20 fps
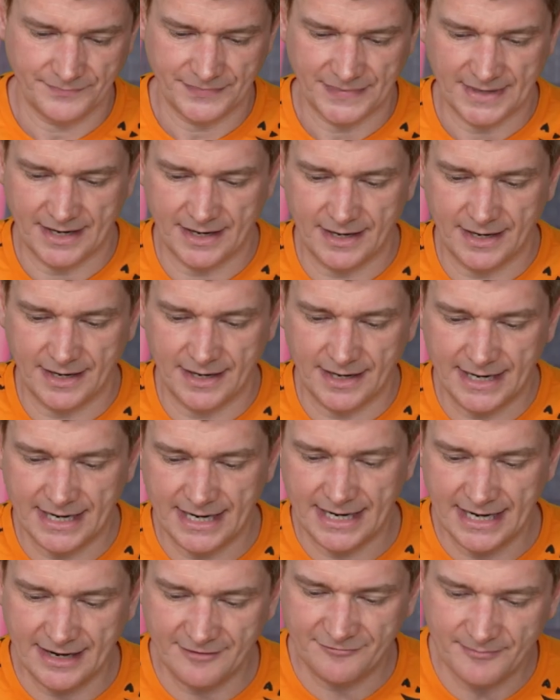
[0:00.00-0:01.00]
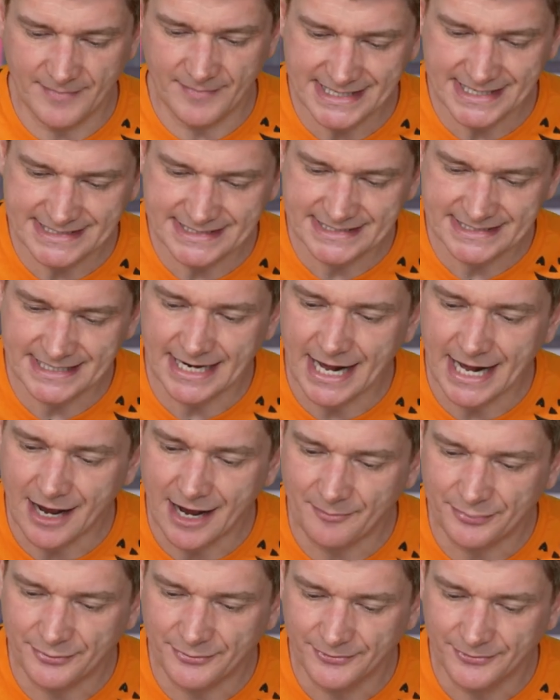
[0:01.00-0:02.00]
I've messed it
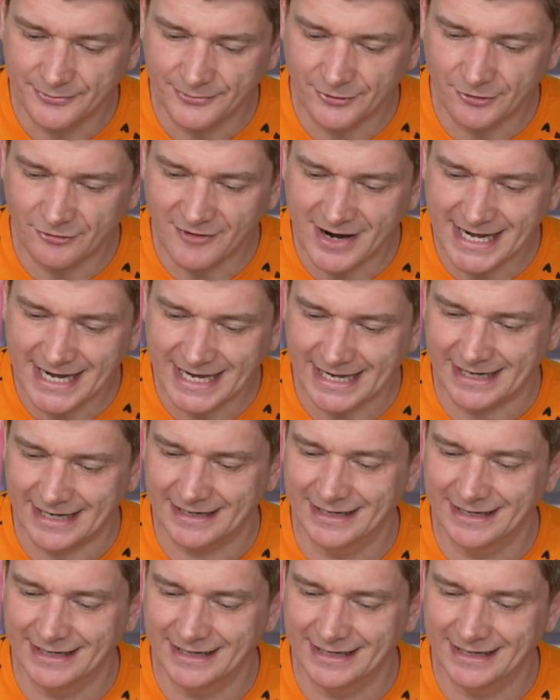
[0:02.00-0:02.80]
up already.